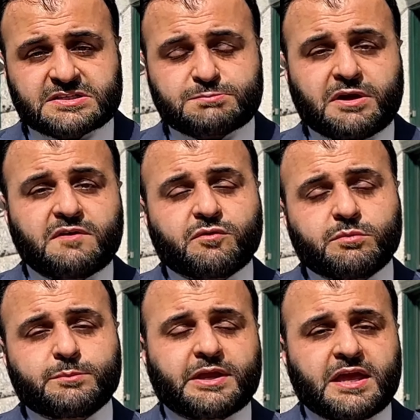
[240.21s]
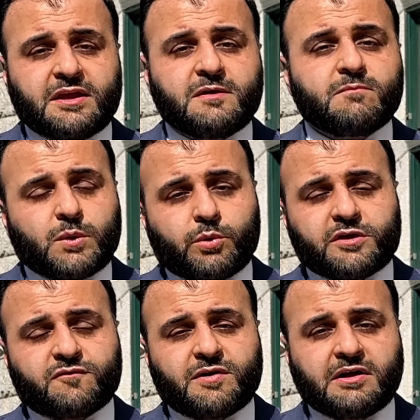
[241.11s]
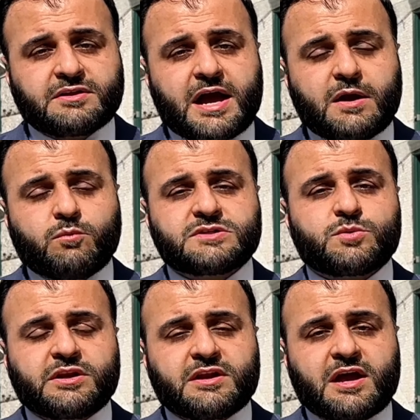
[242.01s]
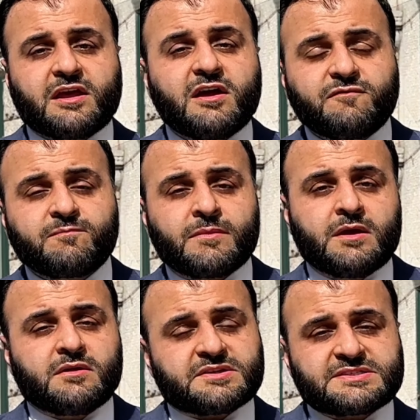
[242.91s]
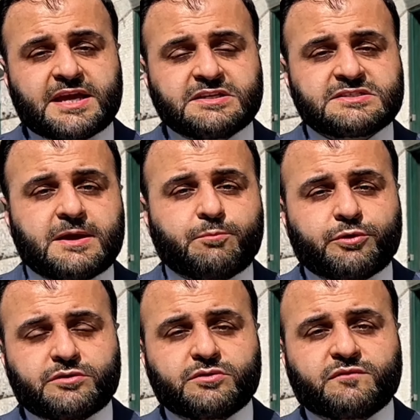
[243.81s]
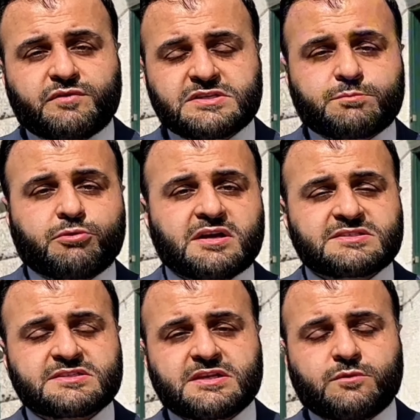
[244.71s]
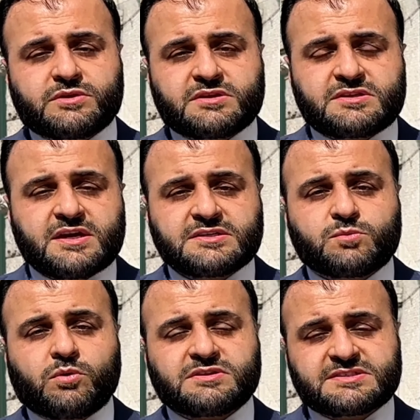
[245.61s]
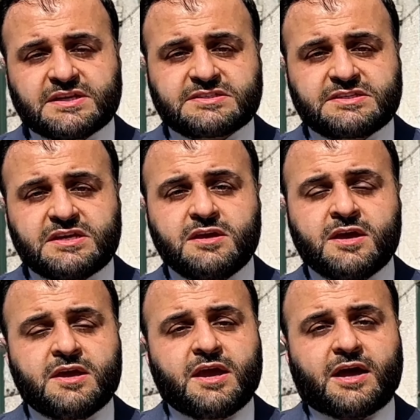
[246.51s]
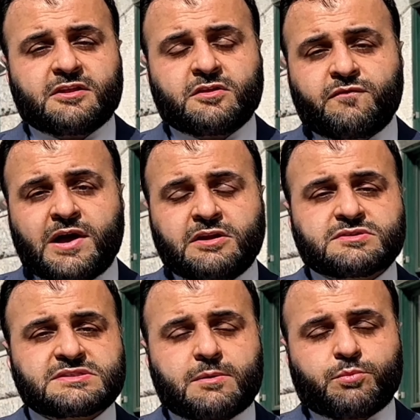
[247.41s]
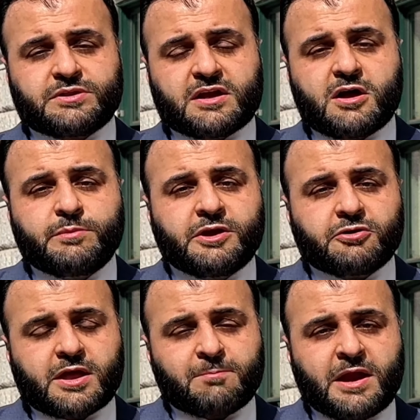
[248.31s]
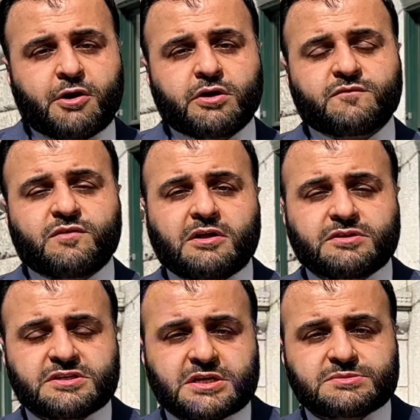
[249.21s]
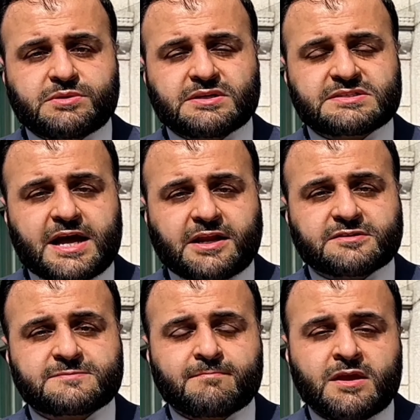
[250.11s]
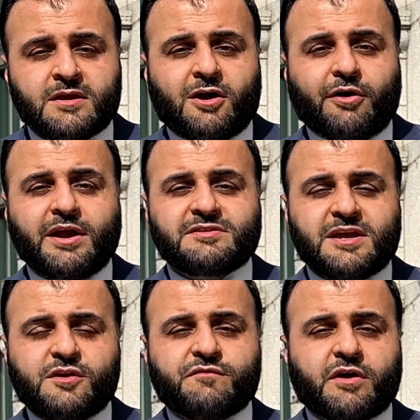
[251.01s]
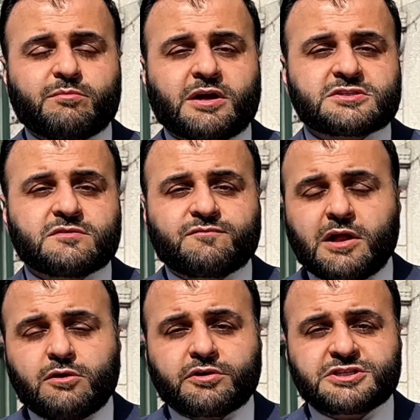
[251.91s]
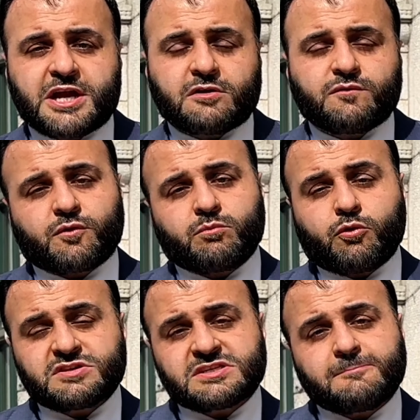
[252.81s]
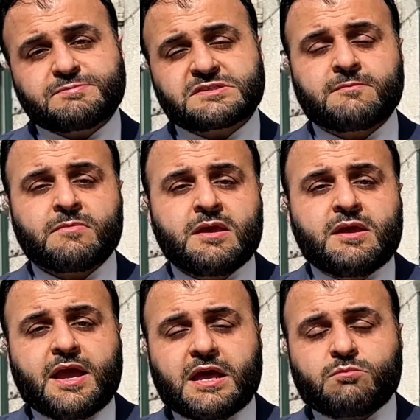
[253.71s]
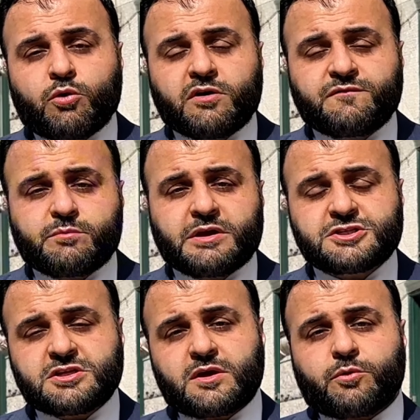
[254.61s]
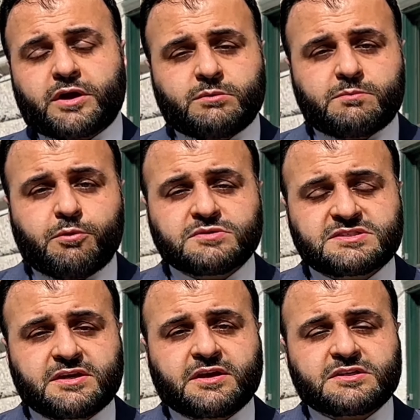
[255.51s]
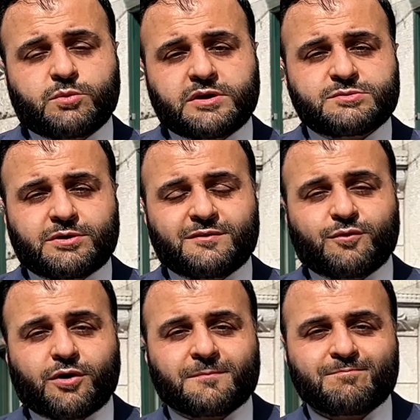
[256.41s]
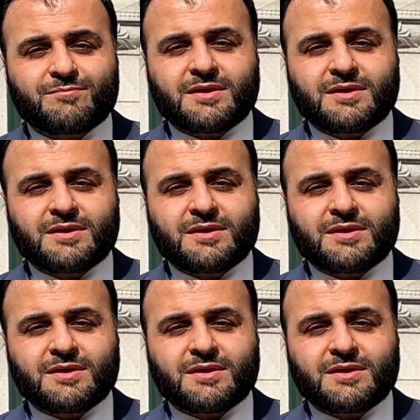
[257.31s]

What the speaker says: explained from the beginning, where you file the I-129F, the second step where you do the visa processing with the DS-160, and then the final step when they come here, get married, and file the adjustment of status. All right. Thank you very much. Follow our channel for more tips and more information that we're going to be posting in 2024.